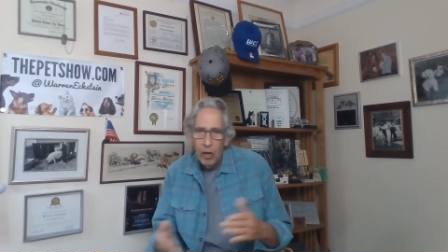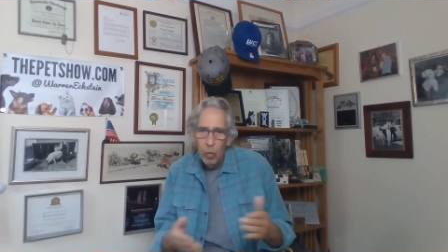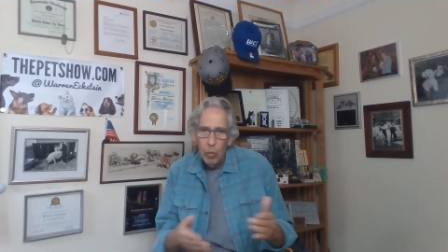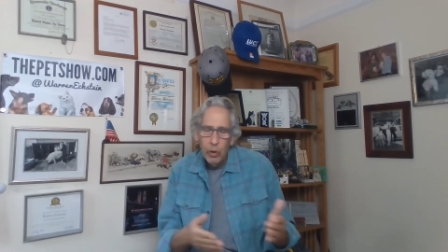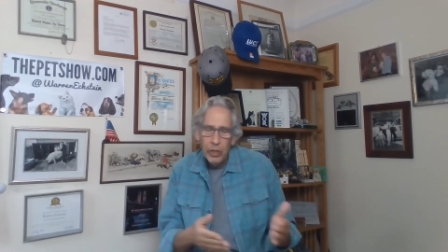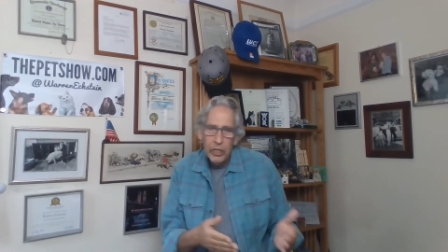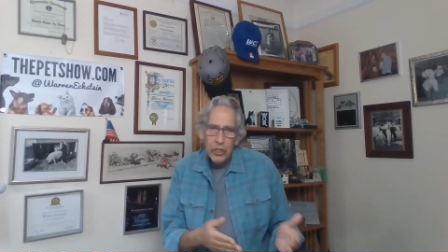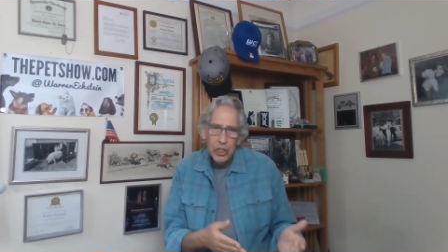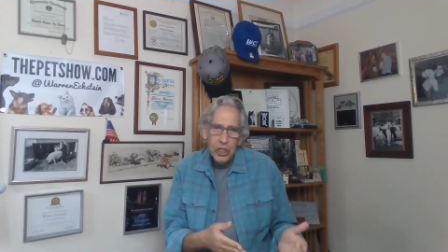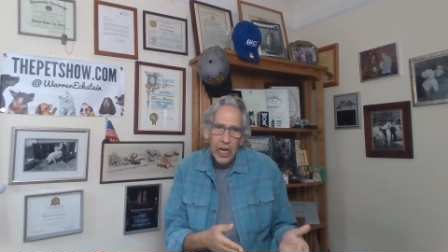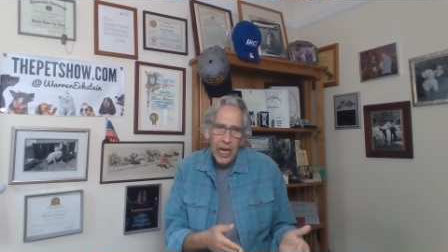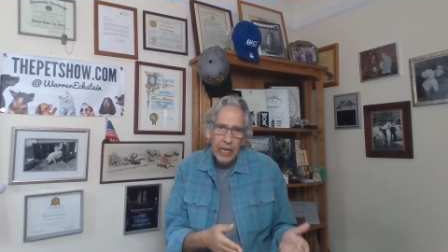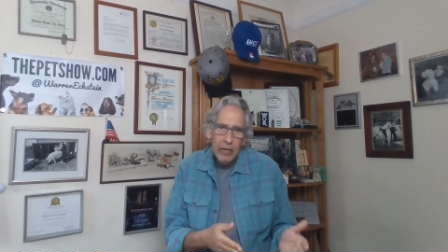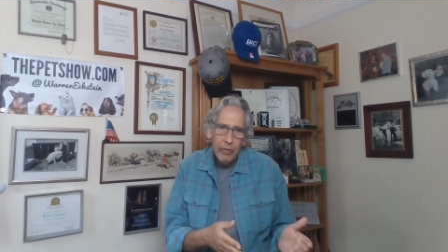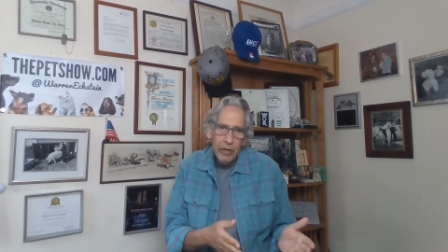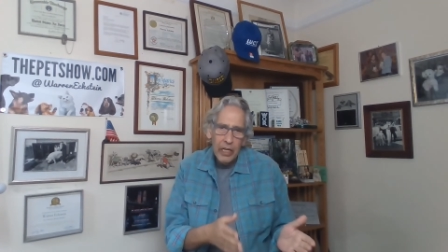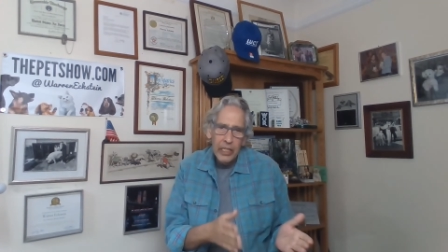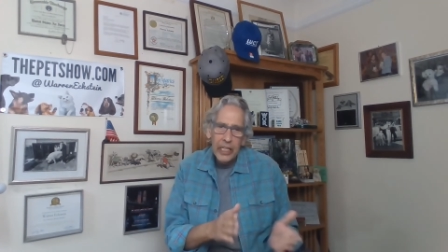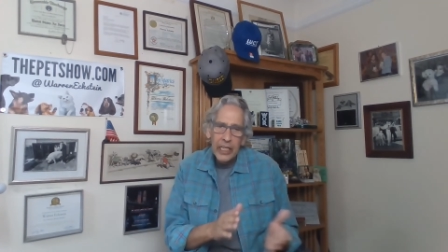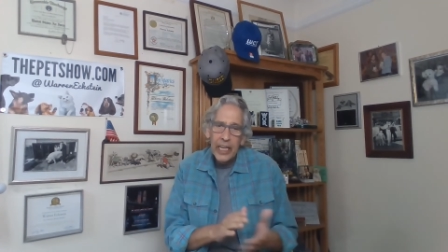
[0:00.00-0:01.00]
Well, the
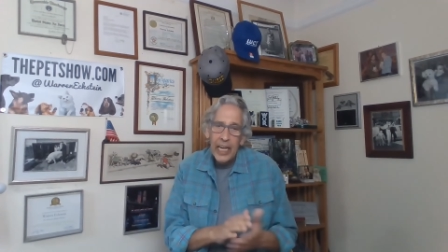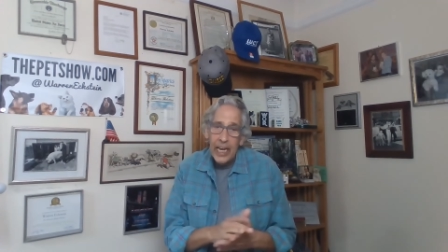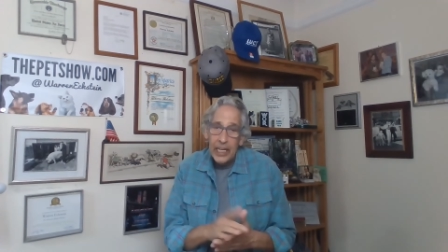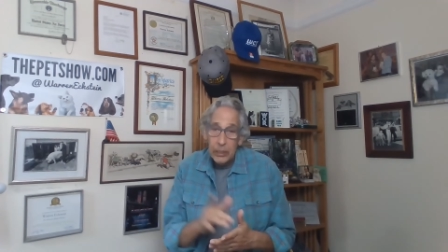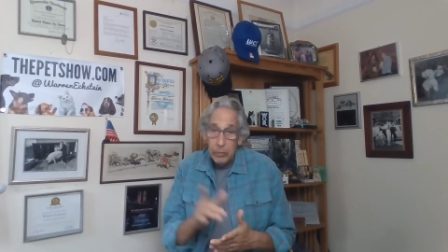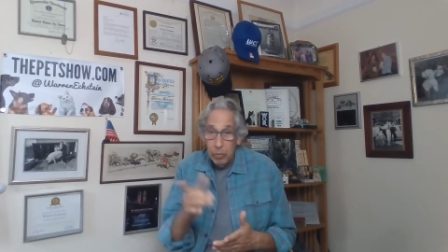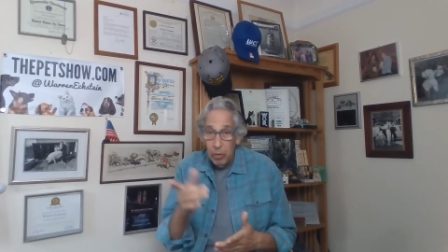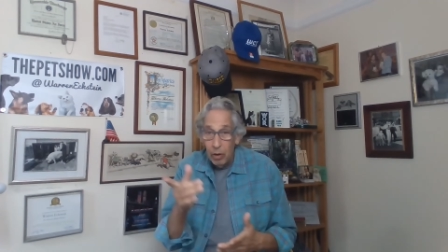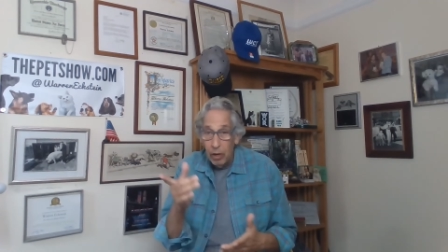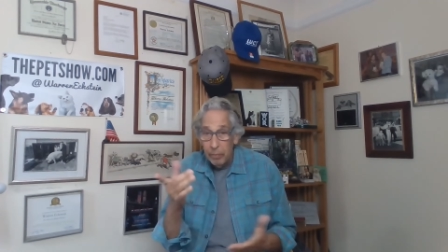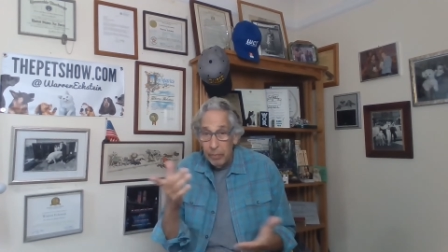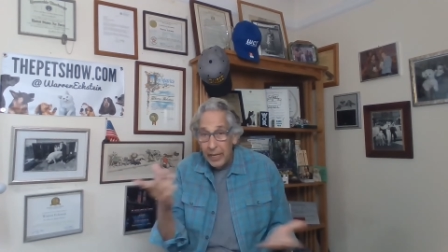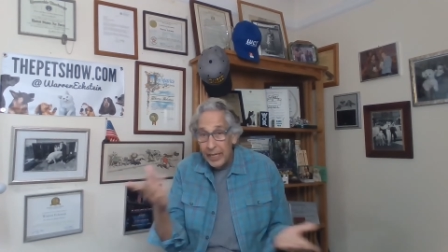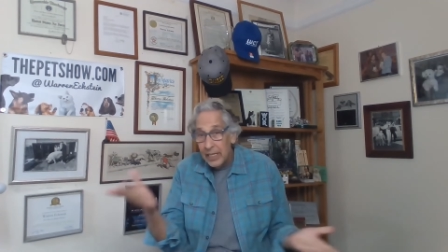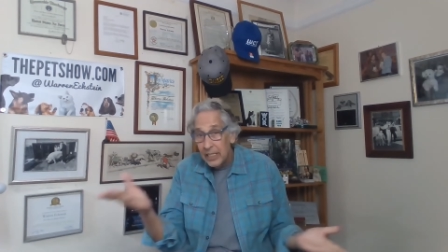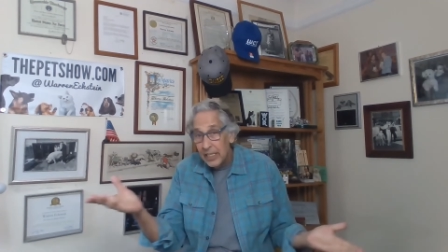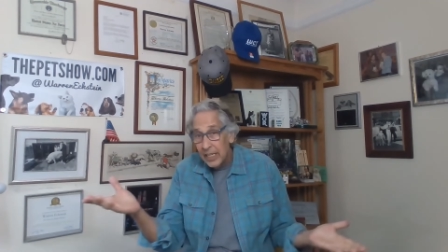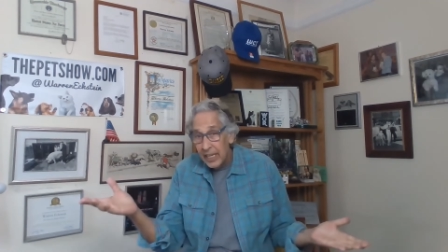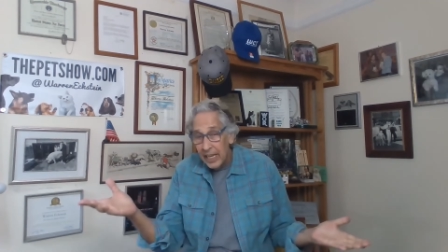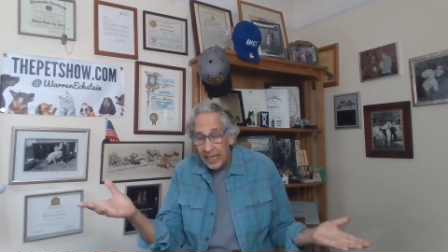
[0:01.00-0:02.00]
chattering on the cat's part may
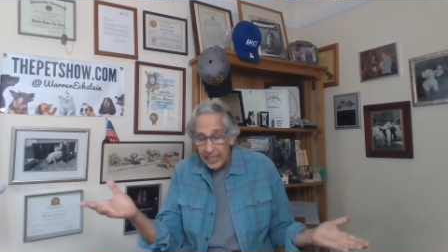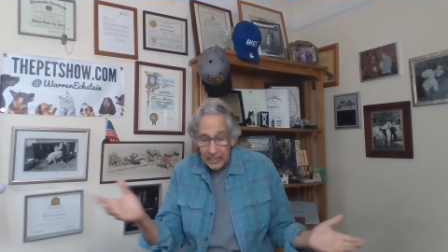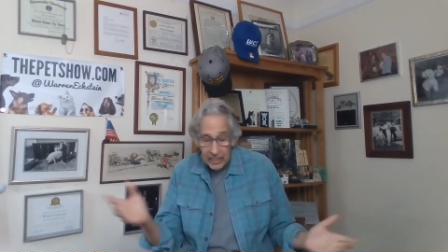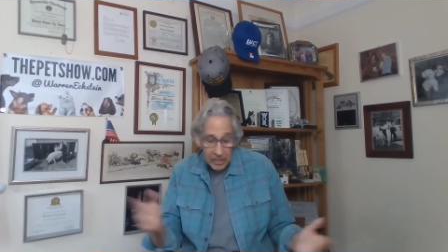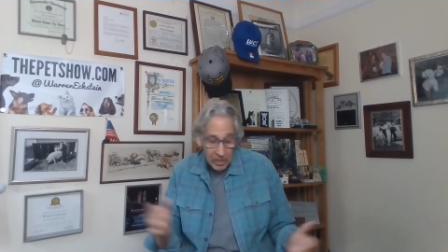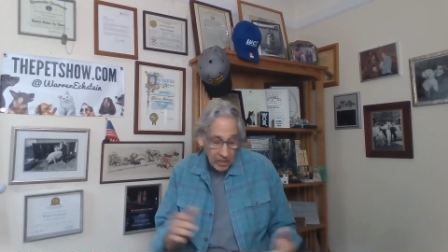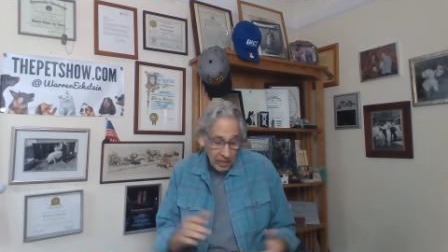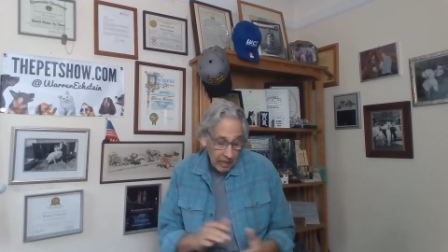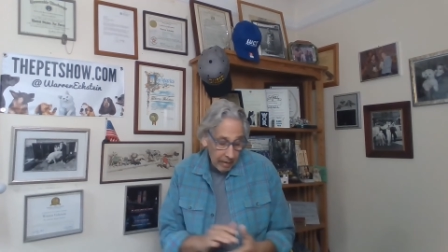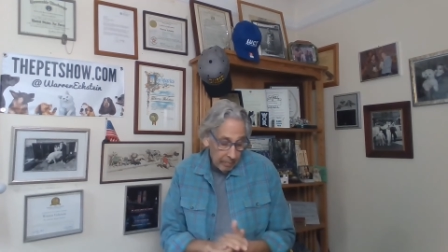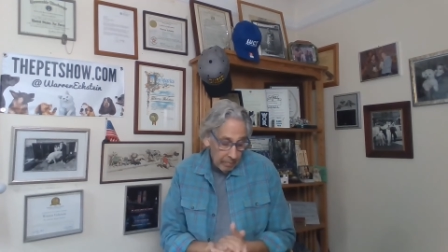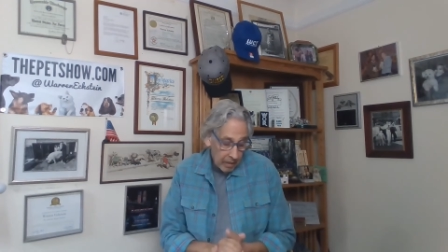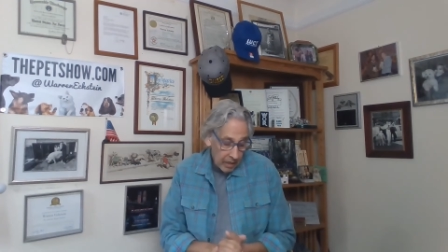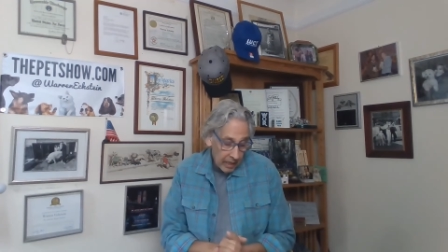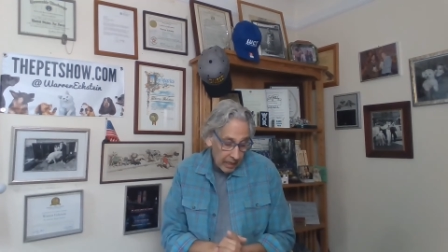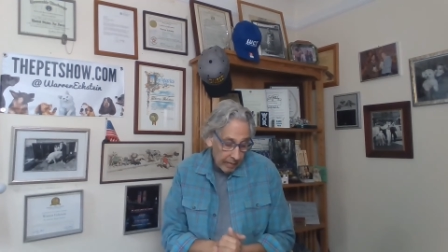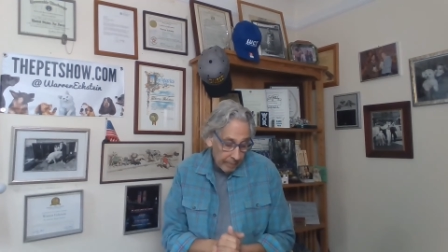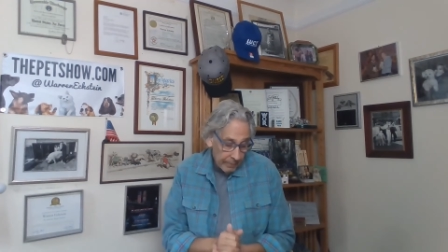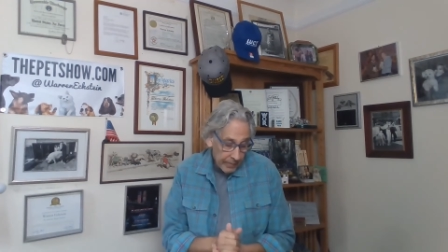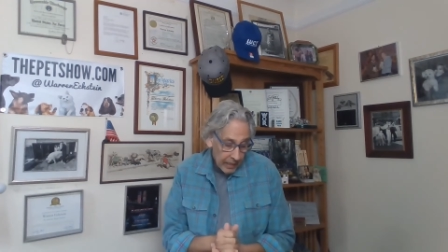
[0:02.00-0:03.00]
indicate the same
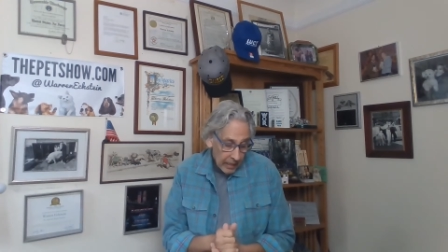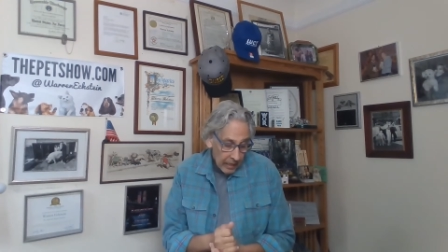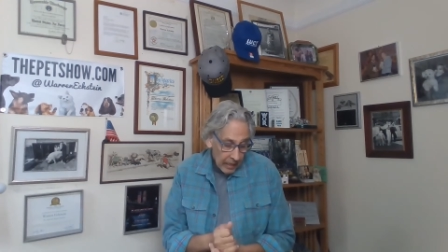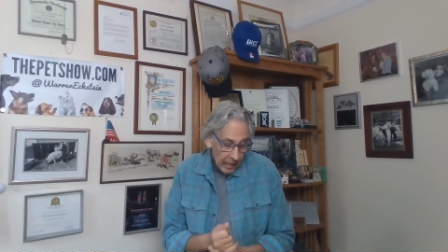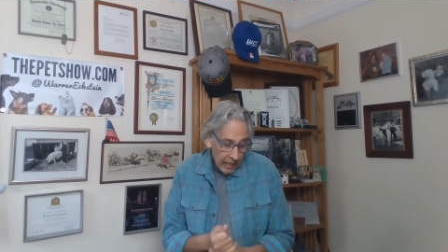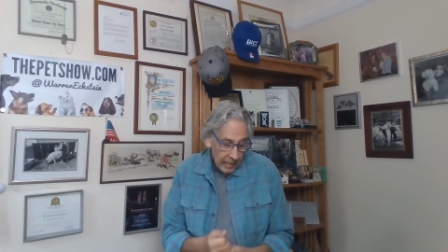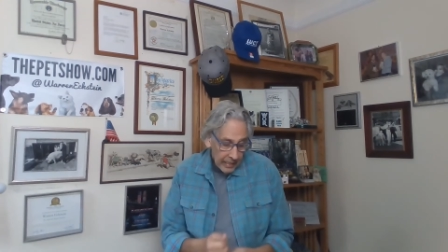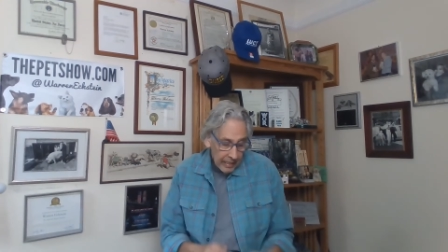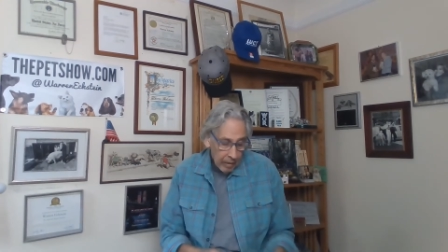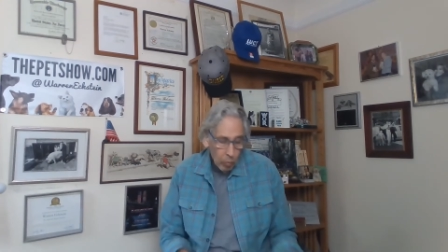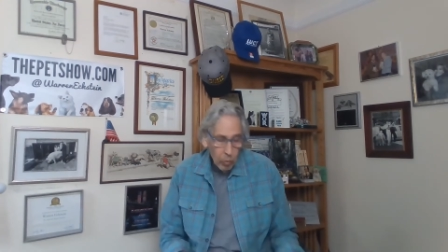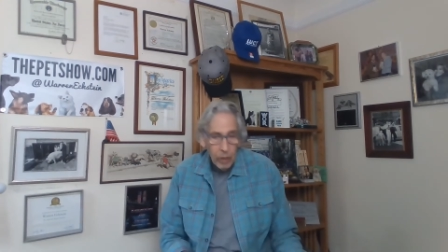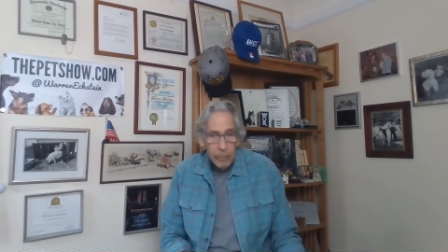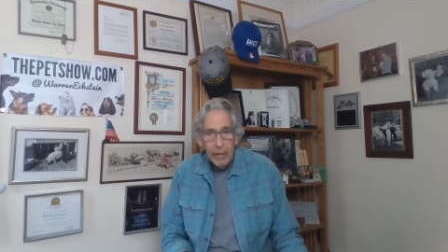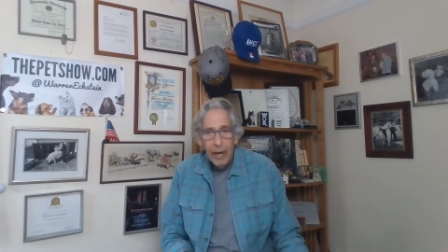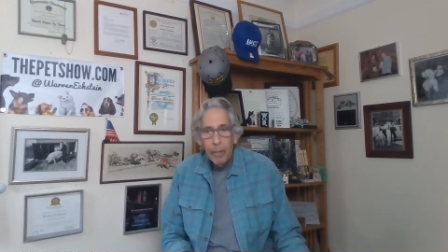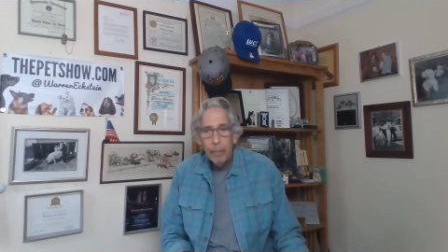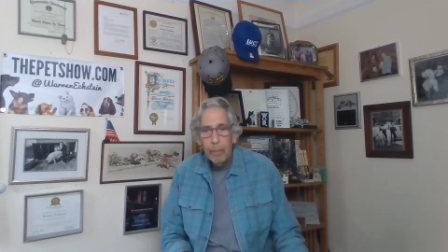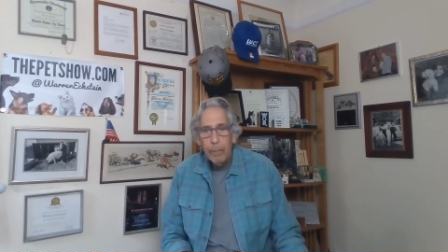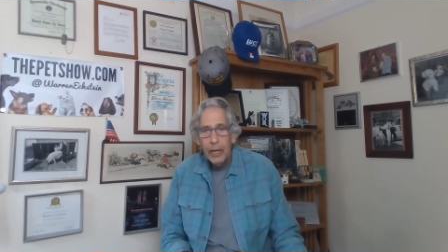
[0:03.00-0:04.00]
thing. Now, what
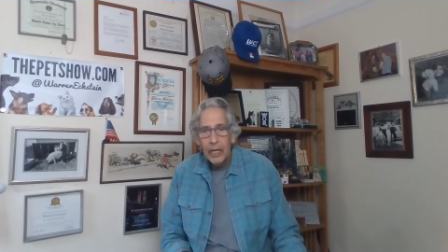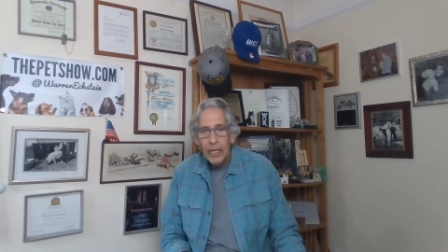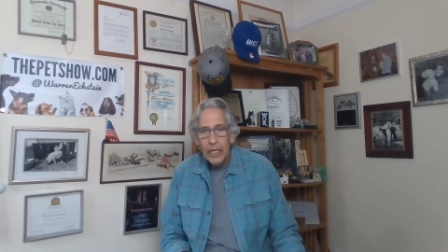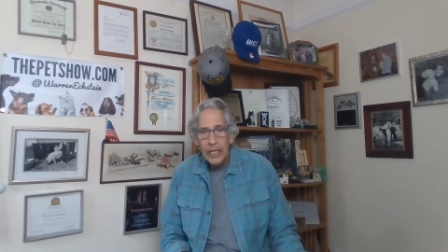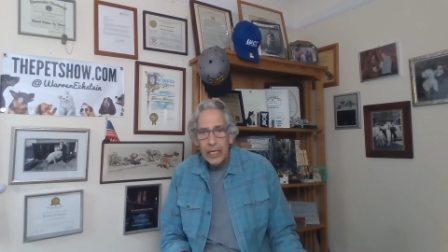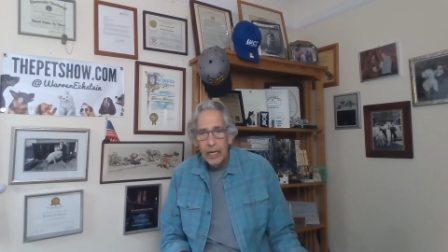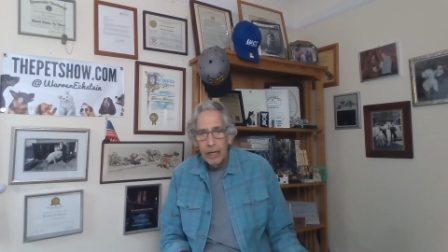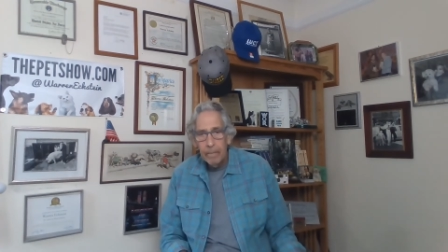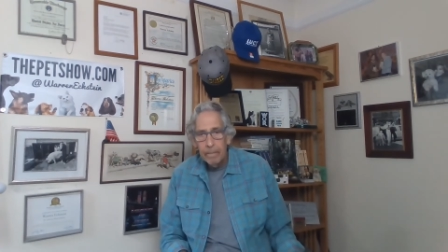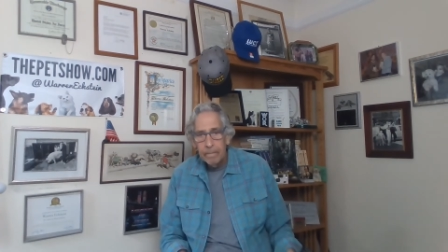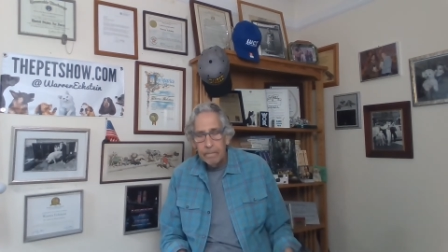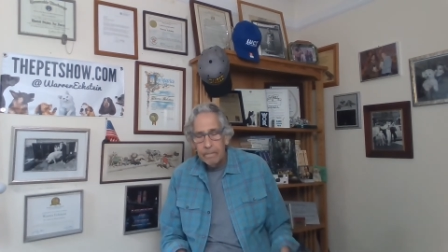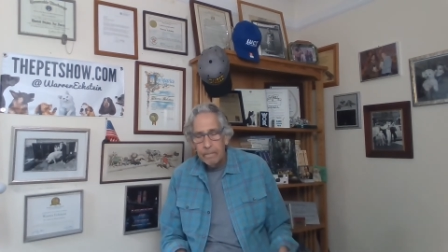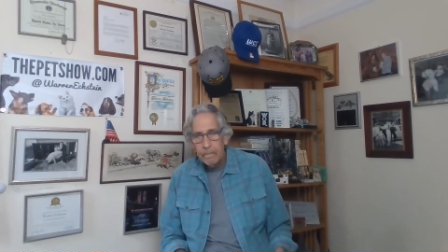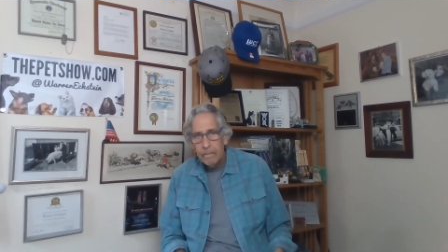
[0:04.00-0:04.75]
about belly up?